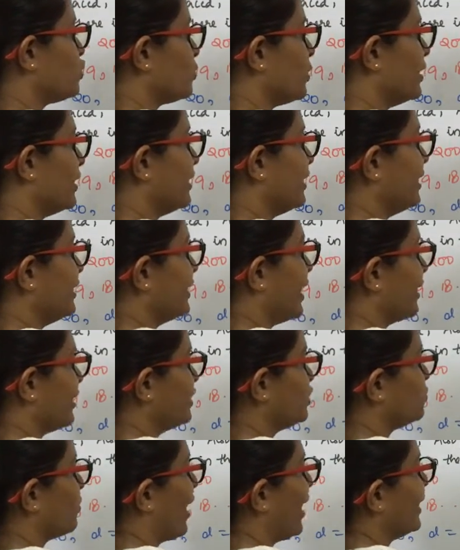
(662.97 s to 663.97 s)
20, that
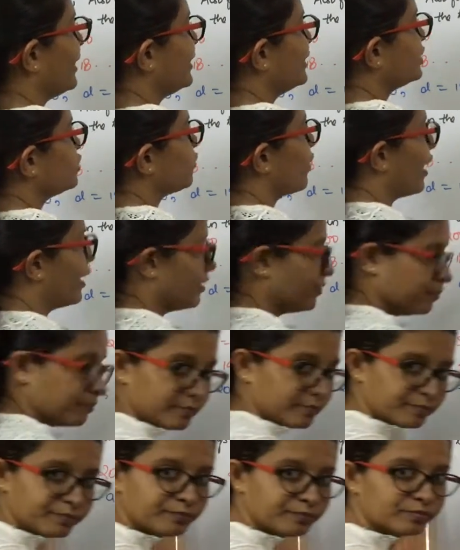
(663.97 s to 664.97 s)
is minus 1.
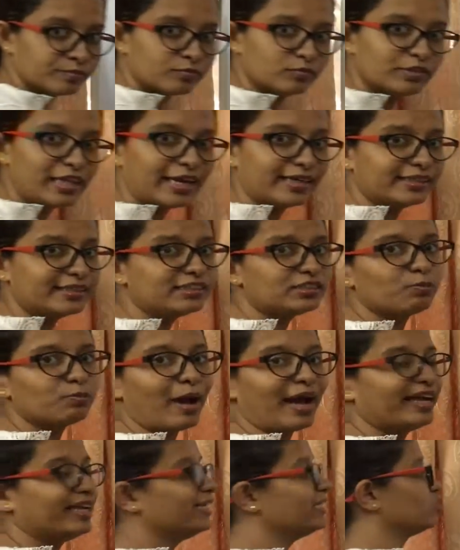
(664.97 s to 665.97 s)
That is
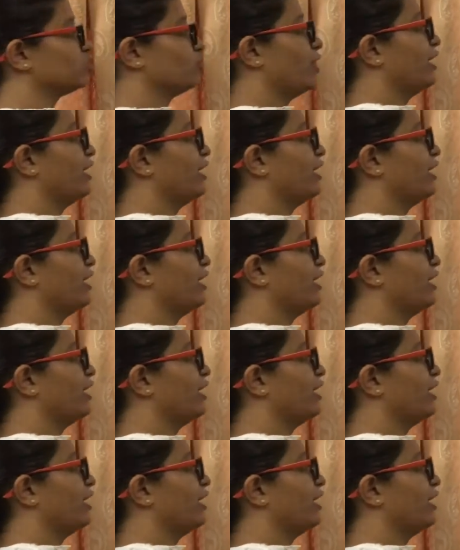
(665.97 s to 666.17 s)
minus